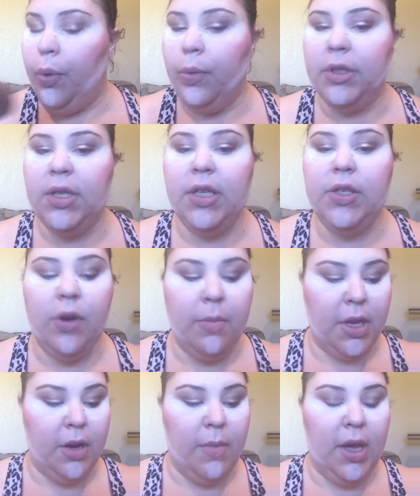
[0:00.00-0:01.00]
once I do,
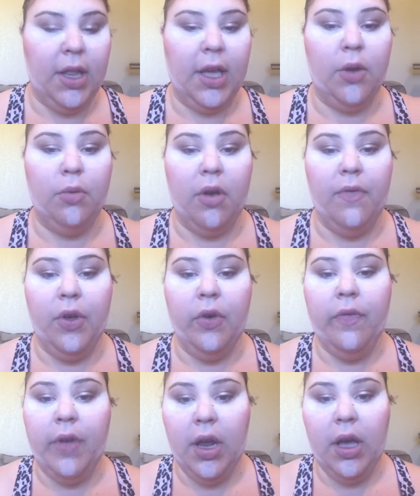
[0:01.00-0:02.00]
I'm going to make like a review
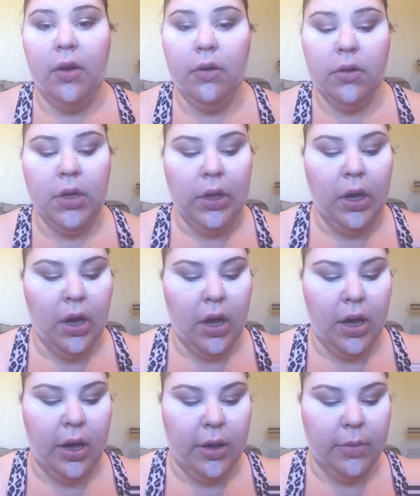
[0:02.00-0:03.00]
video,
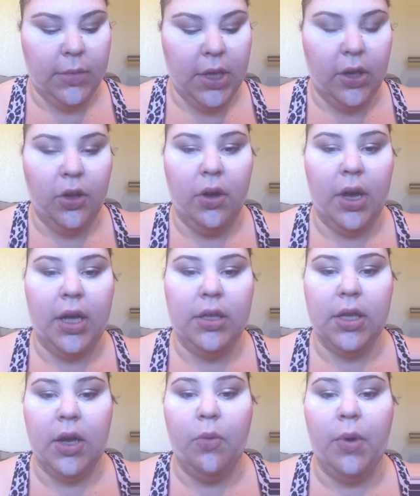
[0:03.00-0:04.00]
telling you
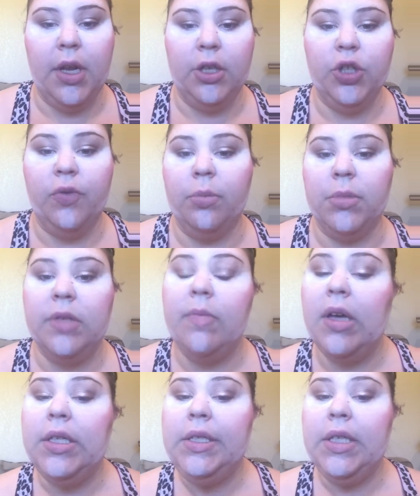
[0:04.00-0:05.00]
guys like what each of them
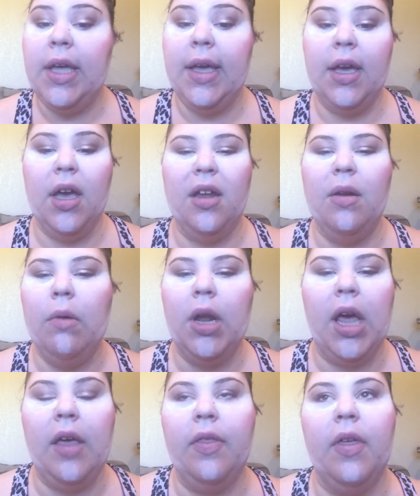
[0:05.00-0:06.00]
smells like, kind of what
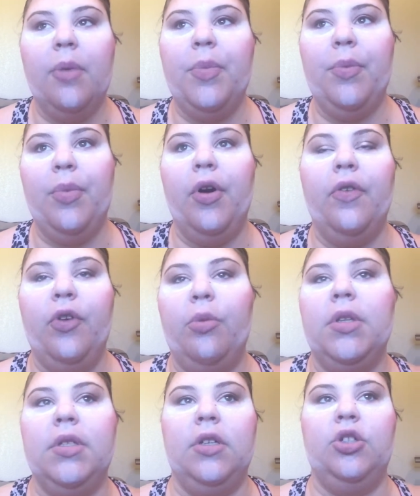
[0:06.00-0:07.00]
I think, but
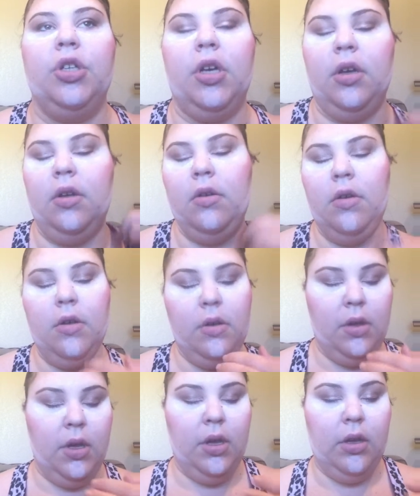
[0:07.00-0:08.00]
perfume is such
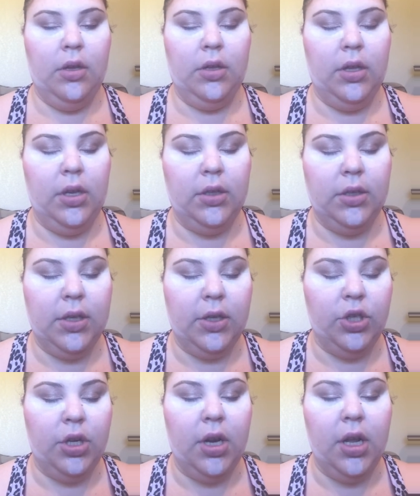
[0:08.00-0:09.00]

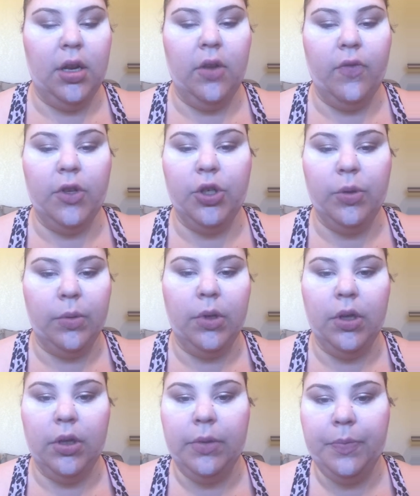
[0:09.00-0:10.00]
an
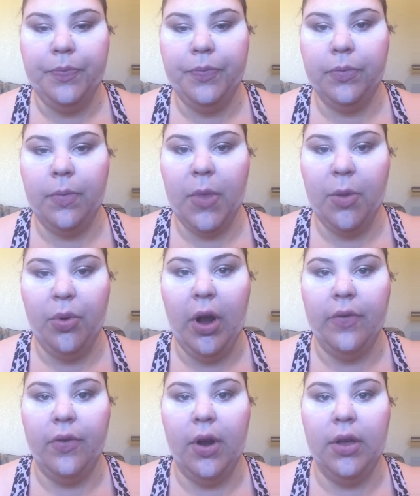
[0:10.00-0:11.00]
individual
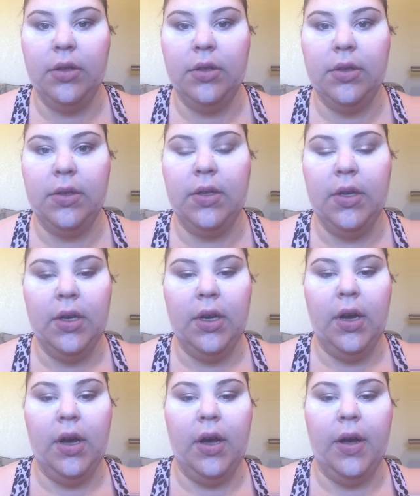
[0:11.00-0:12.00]
preference.
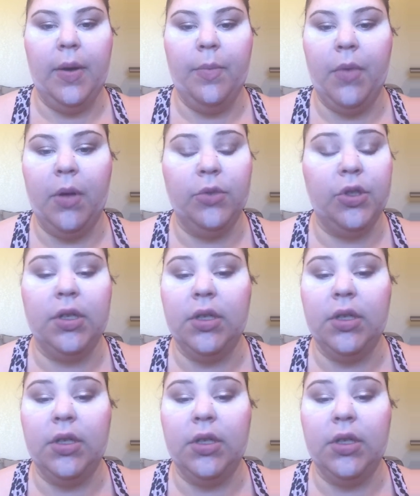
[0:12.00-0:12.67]
I'm just